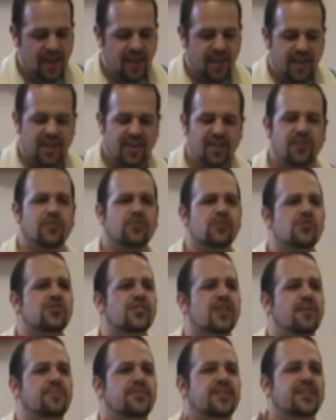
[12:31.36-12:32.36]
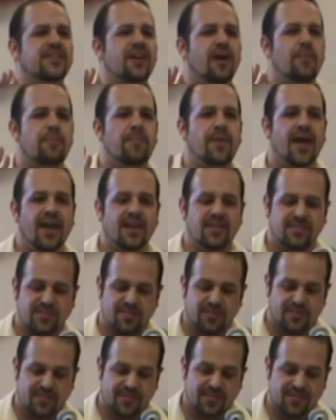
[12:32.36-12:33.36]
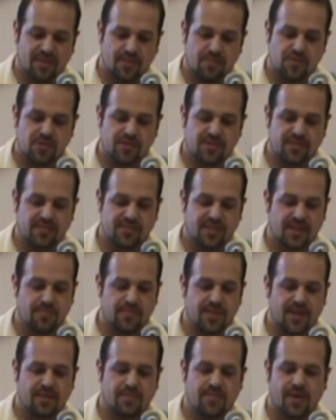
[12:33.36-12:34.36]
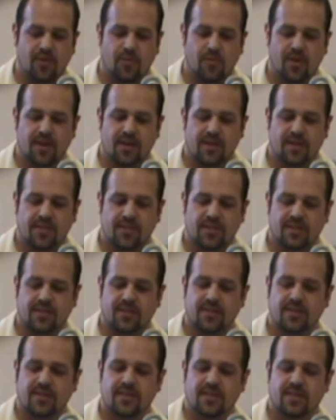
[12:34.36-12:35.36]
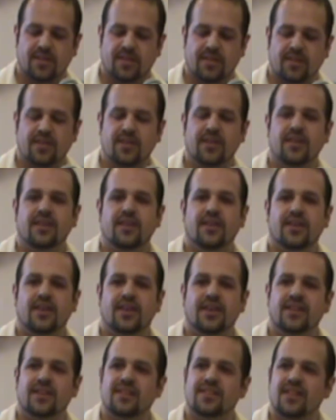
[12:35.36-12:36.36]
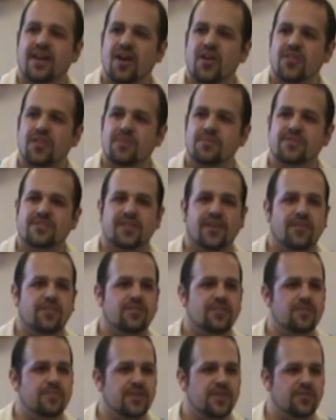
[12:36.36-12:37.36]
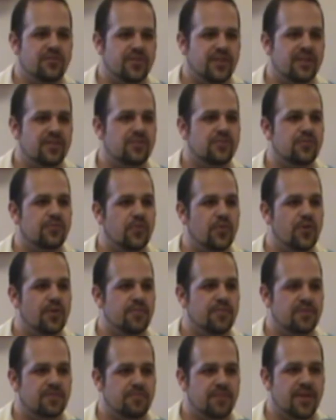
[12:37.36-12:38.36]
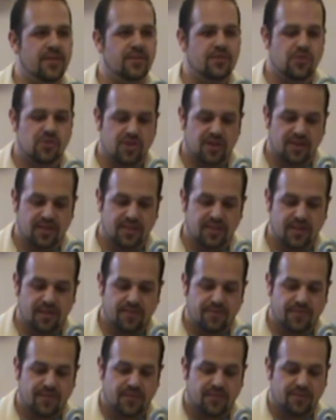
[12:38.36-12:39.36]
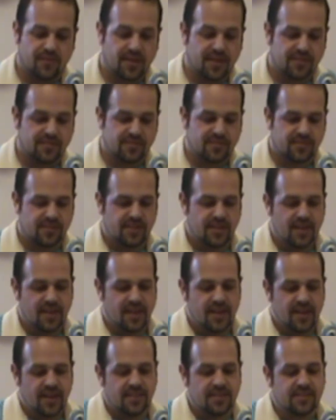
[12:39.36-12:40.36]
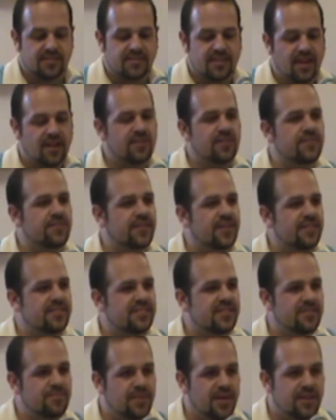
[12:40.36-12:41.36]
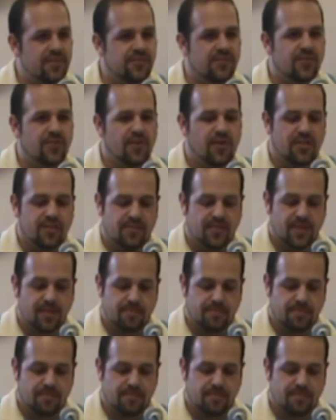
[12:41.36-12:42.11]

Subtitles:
He urged them to cut past their assumptions they'd made about one another and allow themselves to be transformed by their shared love for Christ and the sacrifice he made for all of